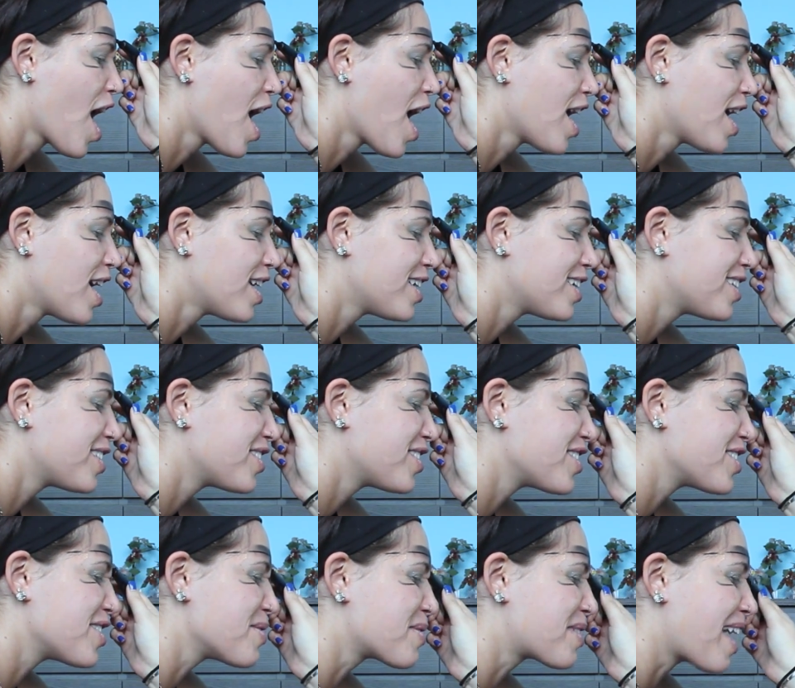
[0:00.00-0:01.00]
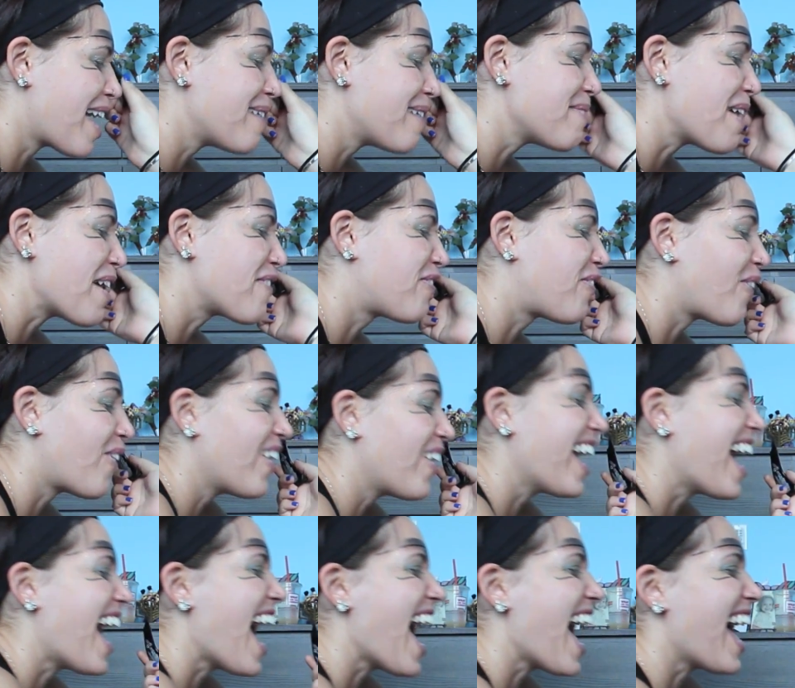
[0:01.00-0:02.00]
You. You got my
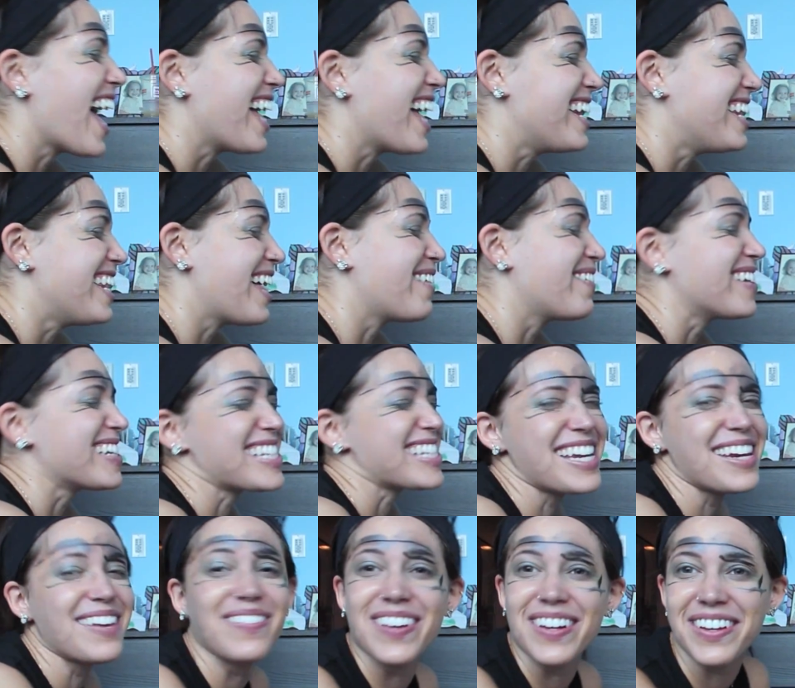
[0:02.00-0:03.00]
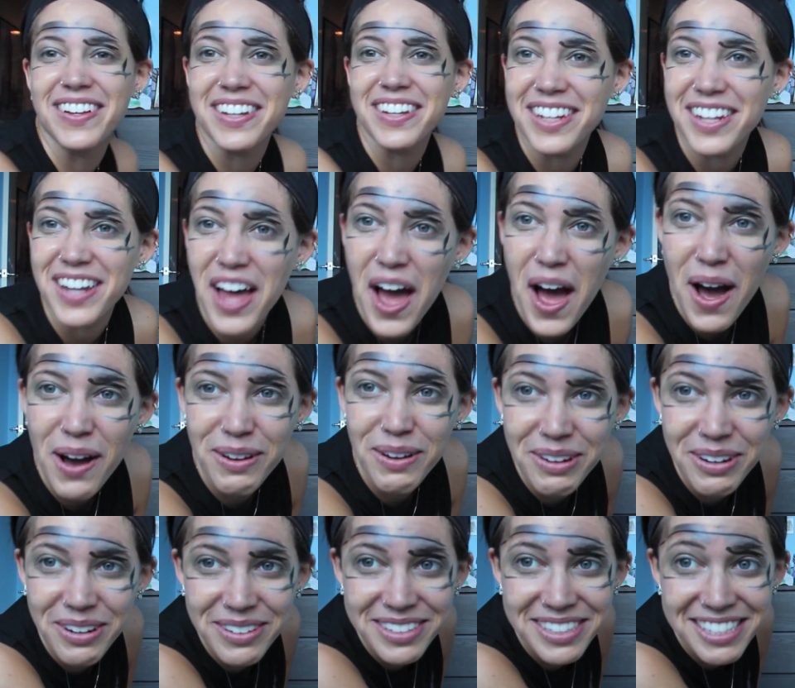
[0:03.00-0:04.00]
forehead. That wasn't even
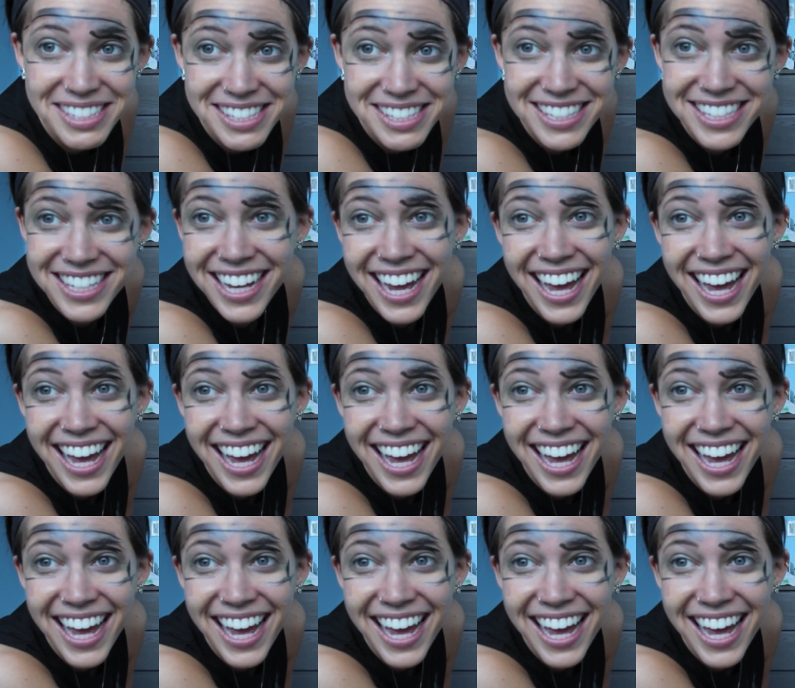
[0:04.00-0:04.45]
close.